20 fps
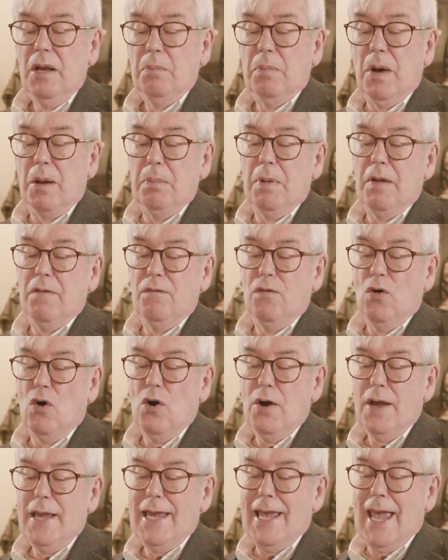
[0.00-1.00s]
But
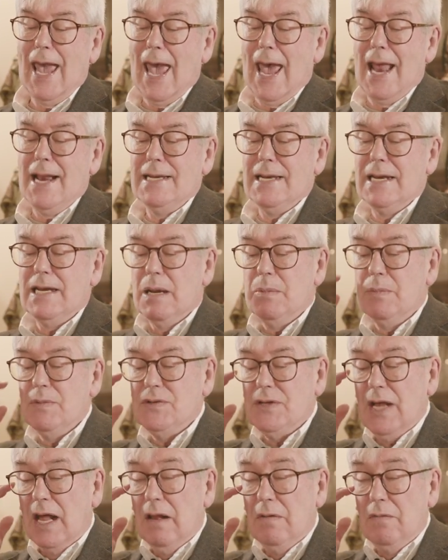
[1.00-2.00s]
before he handed
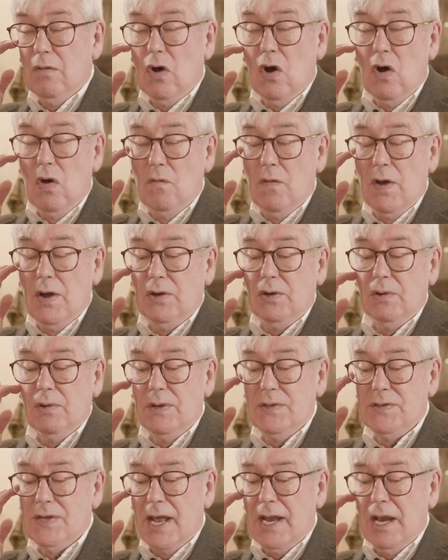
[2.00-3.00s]
himself over to
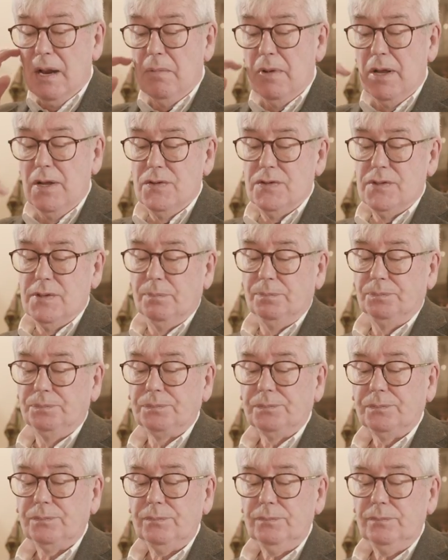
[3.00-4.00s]
his enemies,
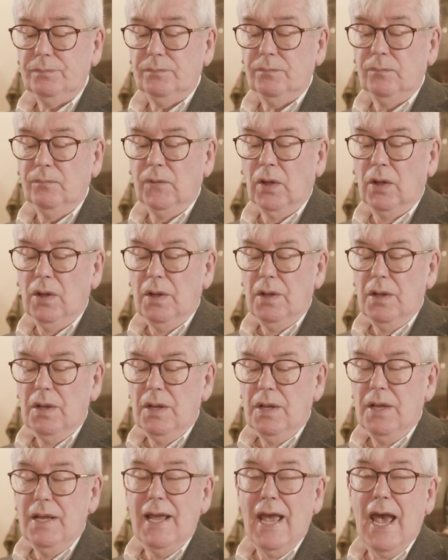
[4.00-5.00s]

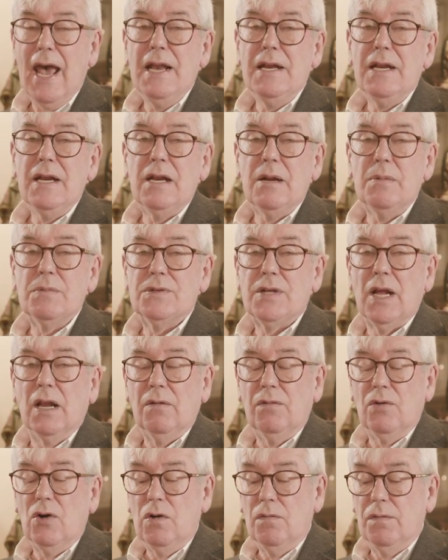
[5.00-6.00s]
he handed
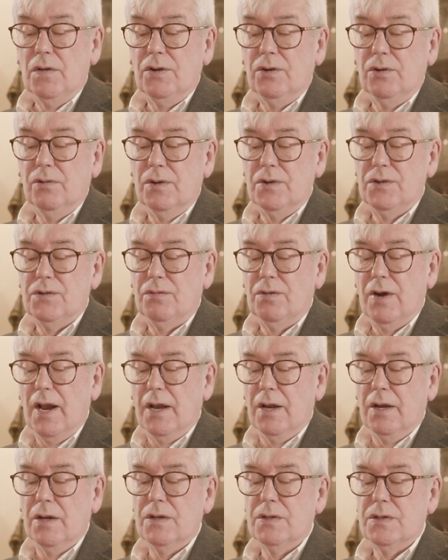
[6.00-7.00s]
himself over to his
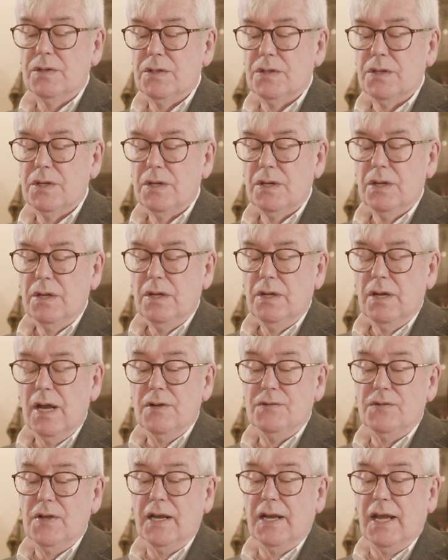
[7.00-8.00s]
friends
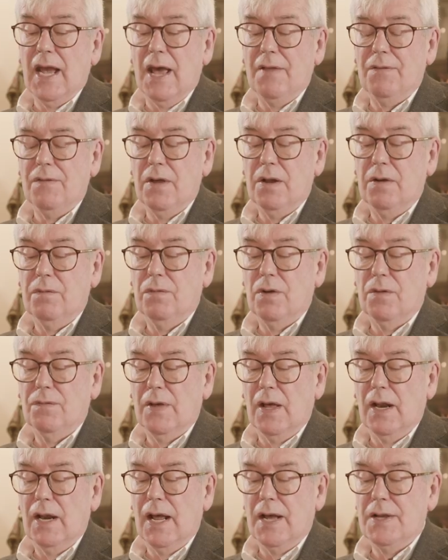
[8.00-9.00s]
as they gathered for
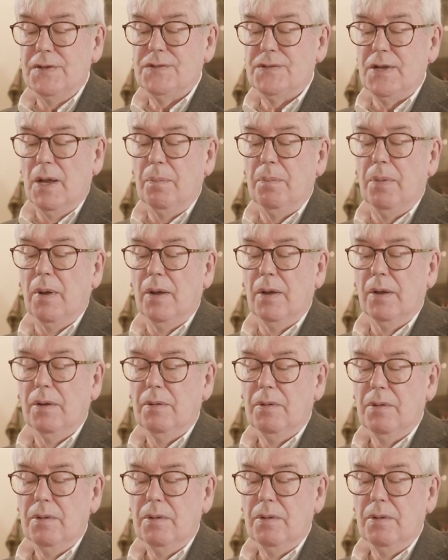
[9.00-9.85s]
their Last Supper.